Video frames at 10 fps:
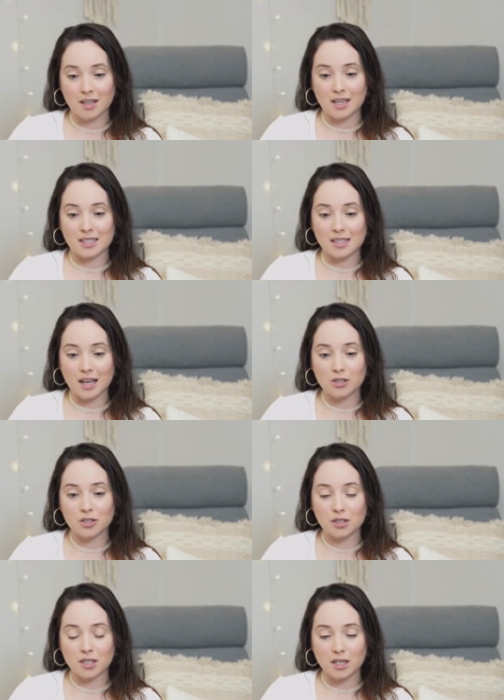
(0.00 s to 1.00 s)
is
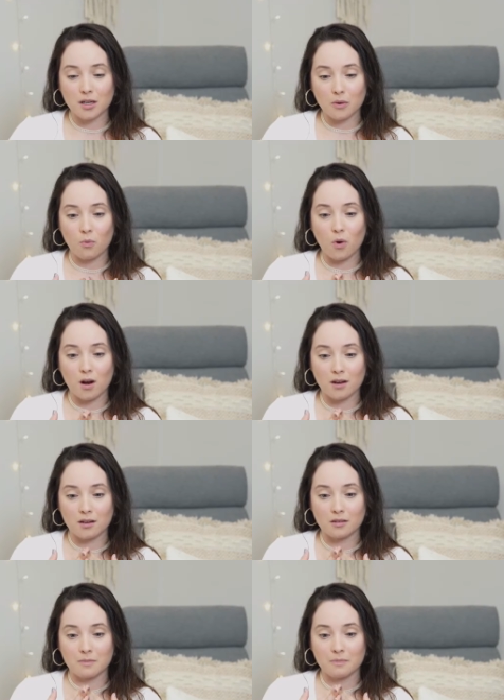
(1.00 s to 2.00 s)
actually
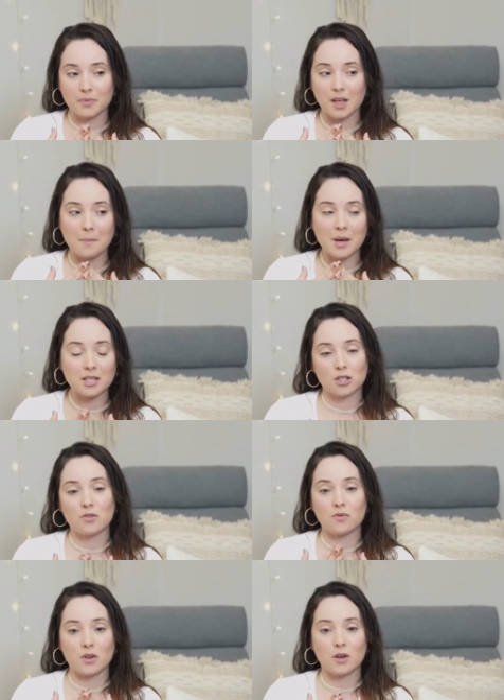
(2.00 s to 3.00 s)
what makes you
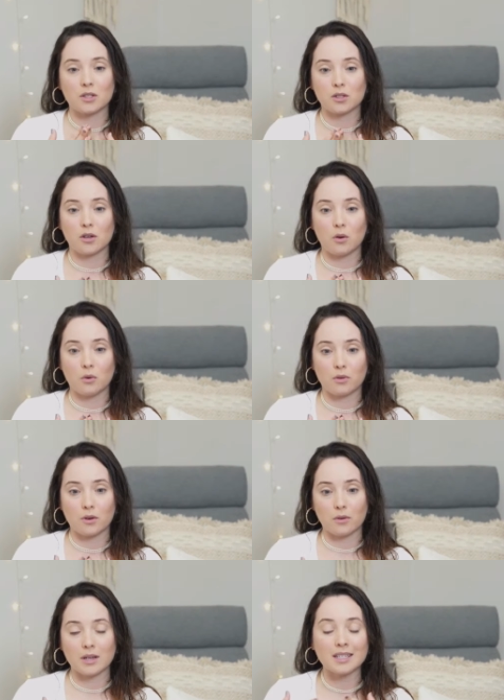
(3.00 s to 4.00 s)
feel as though
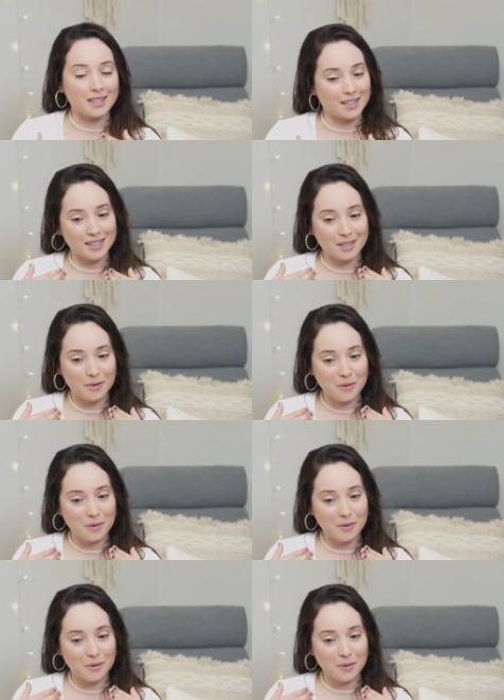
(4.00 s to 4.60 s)
there isn't